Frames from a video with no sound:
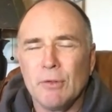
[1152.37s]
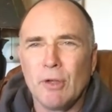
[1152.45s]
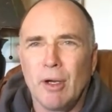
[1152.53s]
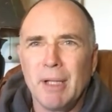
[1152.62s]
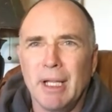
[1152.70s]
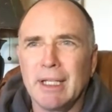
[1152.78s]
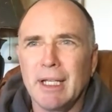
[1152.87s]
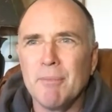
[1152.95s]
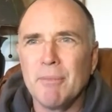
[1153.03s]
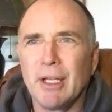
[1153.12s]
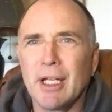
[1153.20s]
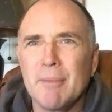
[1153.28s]
So I'm like,
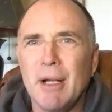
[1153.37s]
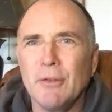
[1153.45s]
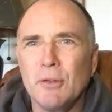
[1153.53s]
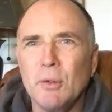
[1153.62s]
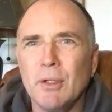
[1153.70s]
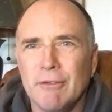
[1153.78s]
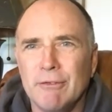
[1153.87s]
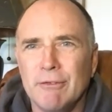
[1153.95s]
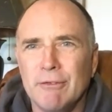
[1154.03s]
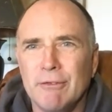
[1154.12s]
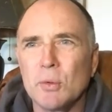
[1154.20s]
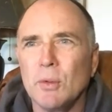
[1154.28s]
yeah, I'm thinking about doing a
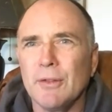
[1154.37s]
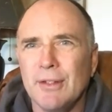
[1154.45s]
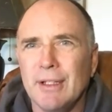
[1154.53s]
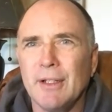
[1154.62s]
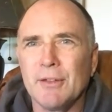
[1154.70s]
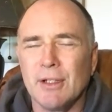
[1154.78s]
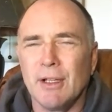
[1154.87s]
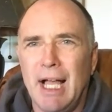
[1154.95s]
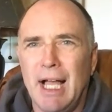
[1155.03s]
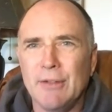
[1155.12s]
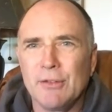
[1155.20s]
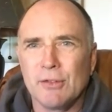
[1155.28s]
virtual tennis
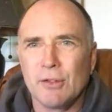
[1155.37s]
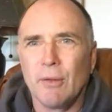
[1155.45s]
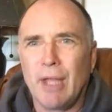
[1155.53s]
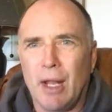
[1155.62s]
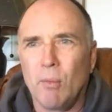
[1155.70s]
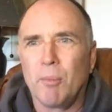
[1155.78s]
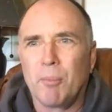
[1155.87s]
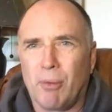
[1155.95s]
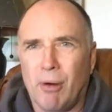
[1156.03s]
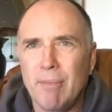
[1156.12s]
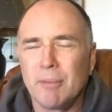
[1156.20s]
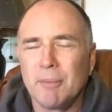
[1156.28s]
class. So that will
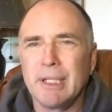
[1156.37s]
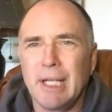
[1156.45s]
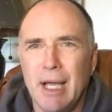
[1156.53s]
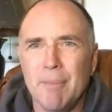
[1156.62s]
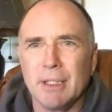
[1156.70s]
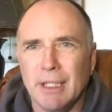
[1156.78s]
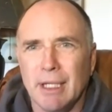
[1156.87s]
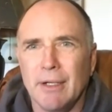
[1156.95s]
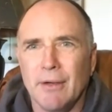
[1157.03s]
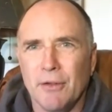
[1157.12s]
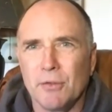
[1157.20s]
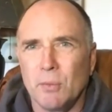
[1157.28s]
probably happen
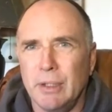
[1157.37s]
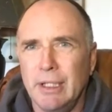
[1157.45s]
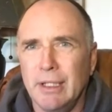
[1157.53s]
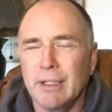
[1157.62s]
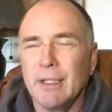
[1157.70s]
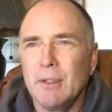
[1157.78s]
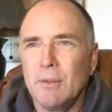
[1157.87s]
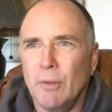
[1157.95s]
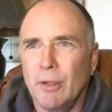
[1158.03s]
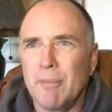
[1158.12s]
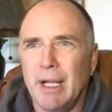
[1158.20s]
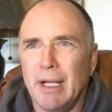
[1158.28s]
later this week
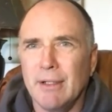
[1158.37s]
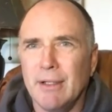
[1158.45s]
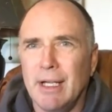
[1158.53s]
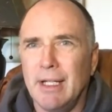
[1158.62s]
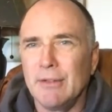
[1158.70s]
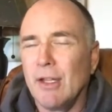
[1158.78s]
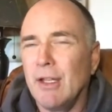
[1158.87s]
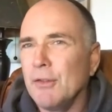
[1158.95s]
with my clients.